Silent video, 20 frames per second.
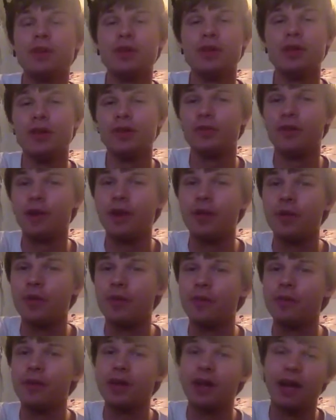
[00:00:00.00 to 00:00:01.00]
a great fight
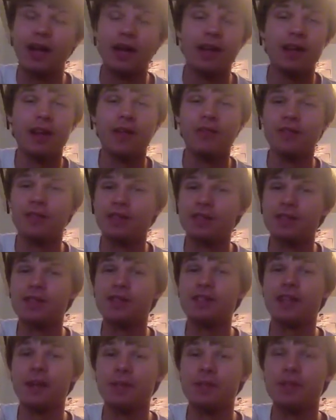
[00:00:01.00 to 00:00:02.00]
when Gennady Golovkin
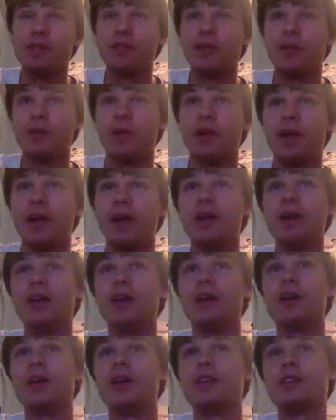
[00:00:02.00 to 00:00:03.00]
steps in the ring.
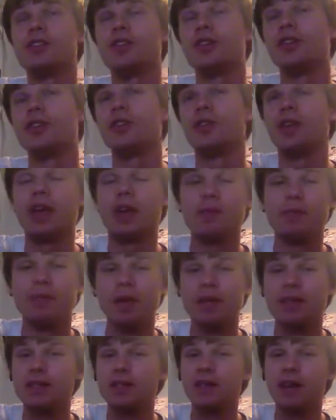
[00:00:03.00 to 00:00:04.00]
So you can't
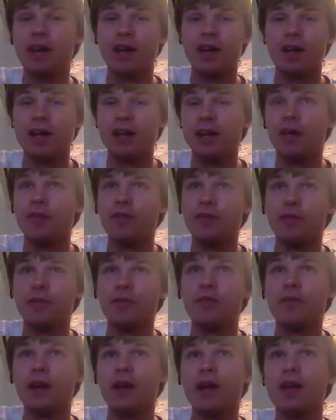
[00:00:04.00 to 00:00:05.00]
miss Gennady Golovkin
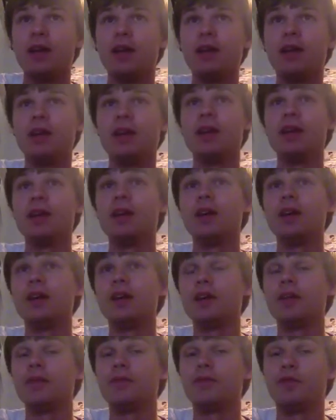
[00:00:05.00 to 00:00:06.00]
fight.
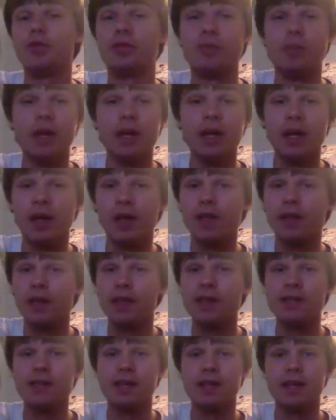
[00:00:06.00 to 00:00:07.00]
For me, I think
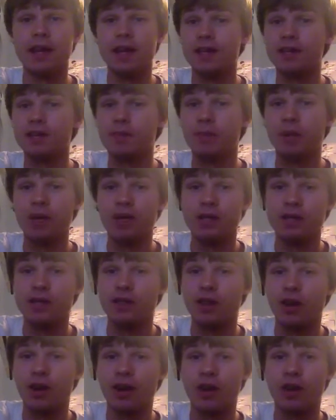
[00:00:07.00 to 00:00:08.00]
he's the next big
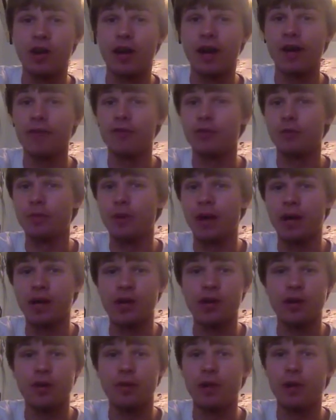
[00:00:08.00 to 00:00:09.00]
star after
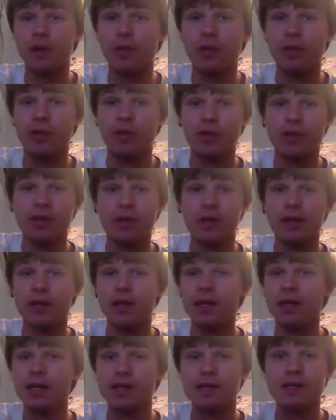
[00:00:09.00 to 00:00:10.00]
Pacquiao and Mayweather.
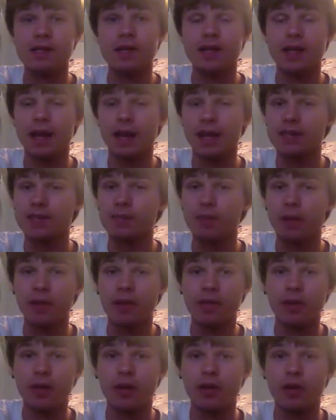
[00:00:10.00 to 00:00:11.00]
He is the next
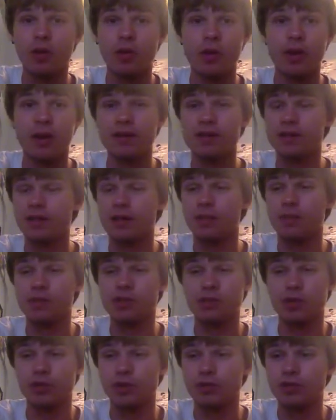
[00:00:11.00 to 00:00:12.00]
big thing. No one else comes
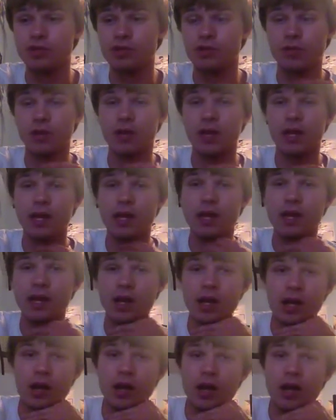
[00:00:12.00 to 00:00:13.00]
close, really.
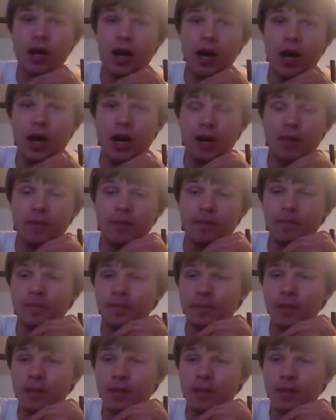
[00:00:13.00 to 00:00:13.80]
I